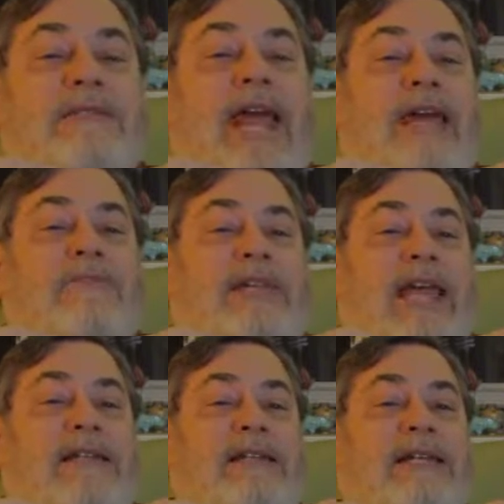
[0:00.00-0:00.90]
aim to
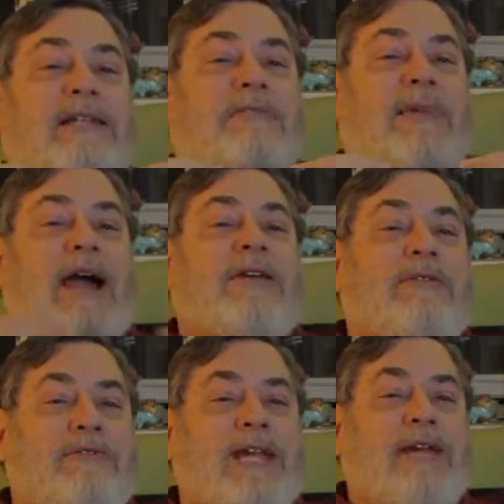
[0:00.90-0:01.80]
get legally
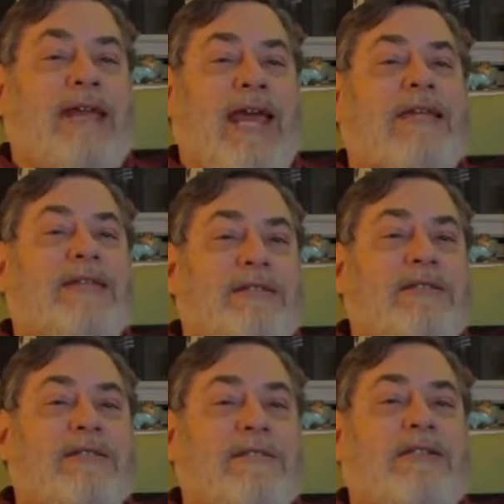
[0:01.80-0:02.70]
married, you should aim to end the
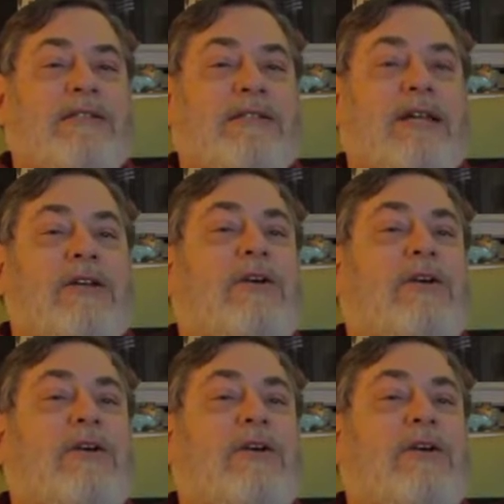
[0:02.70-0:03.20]
legal state.